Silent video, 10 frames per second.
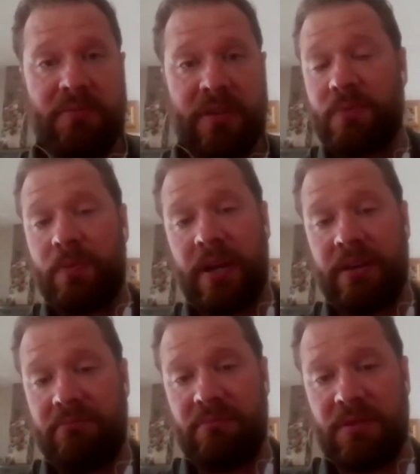that's why
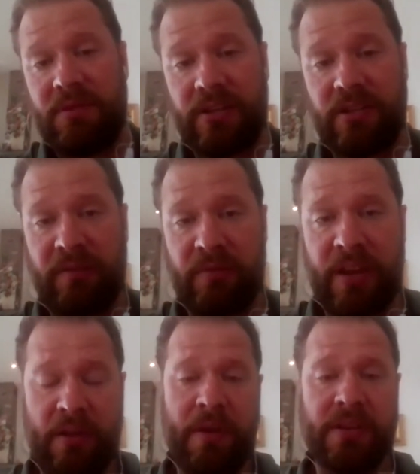Dutch
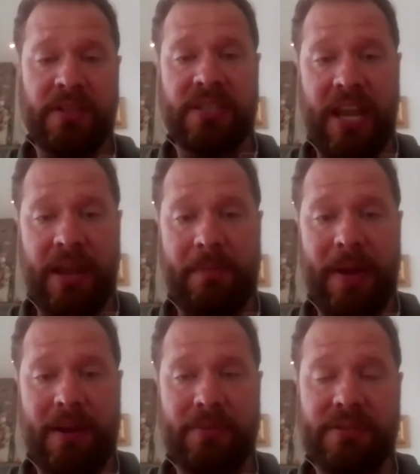Home Hunters came
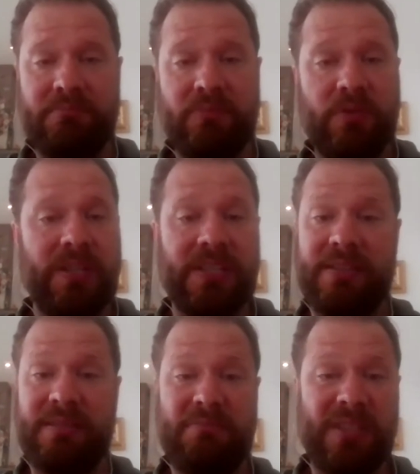about. So we just
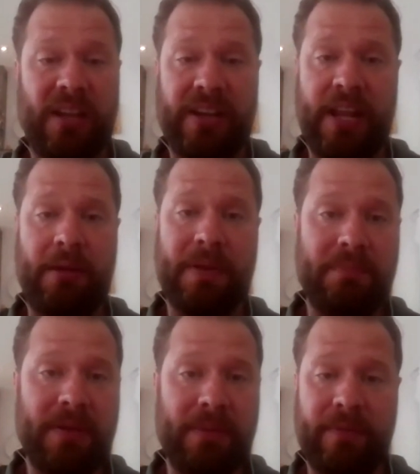started helping
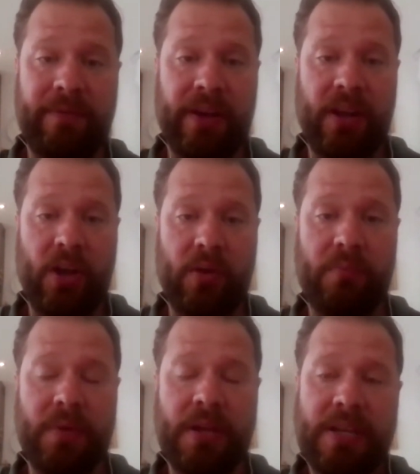people find a
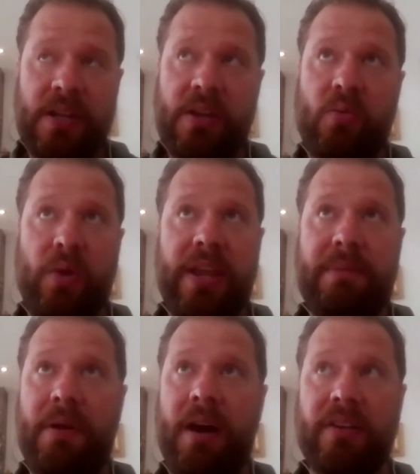home. We
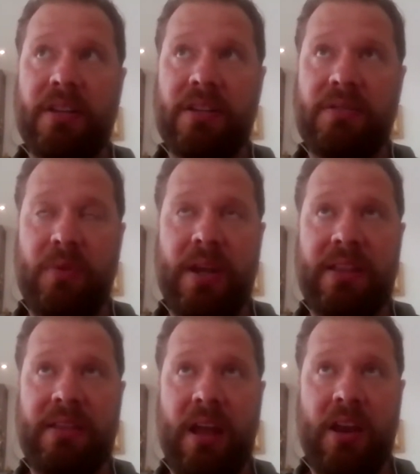partnered
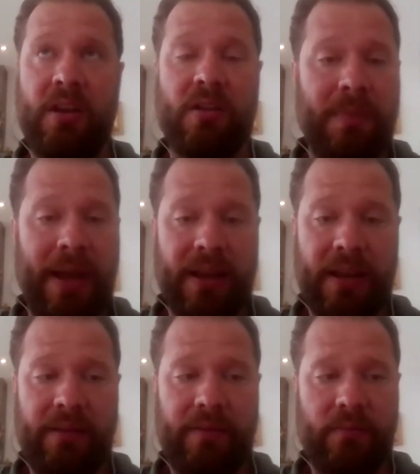with a local
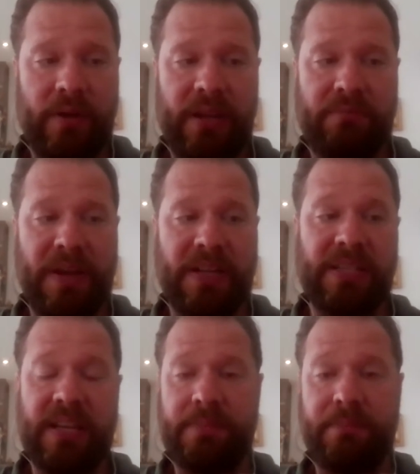makelaar. We
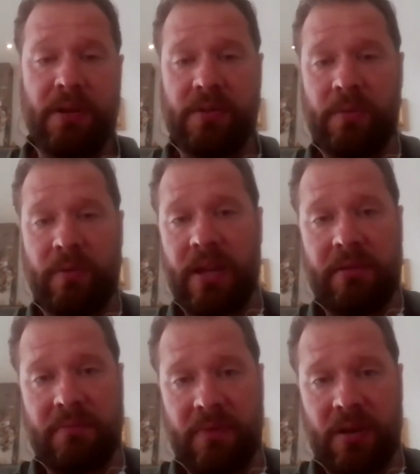basically spoke to all the
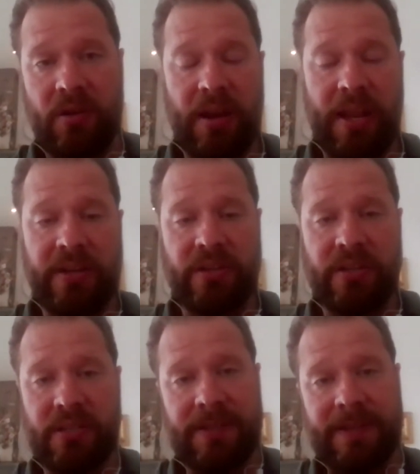local
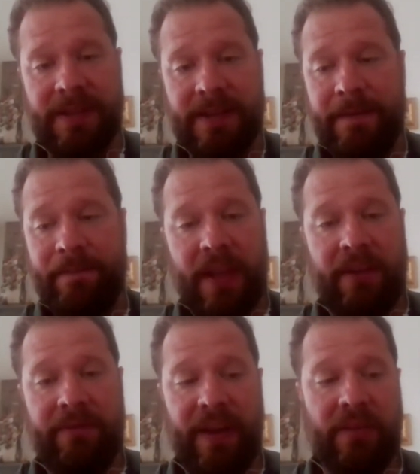agents
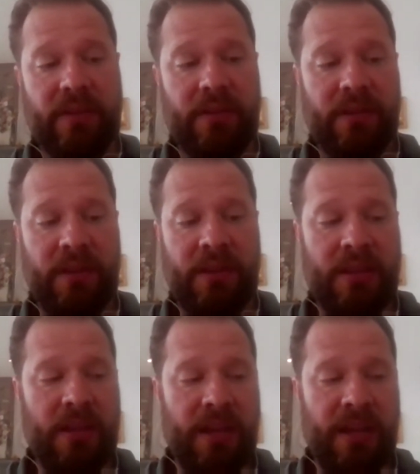and found that
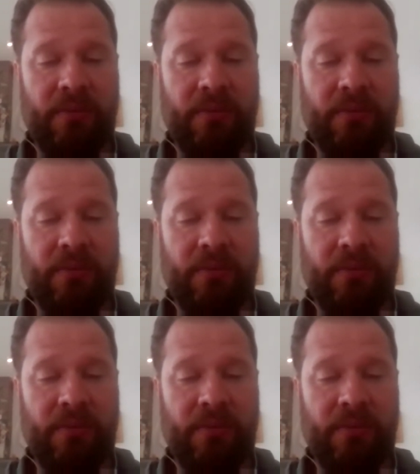they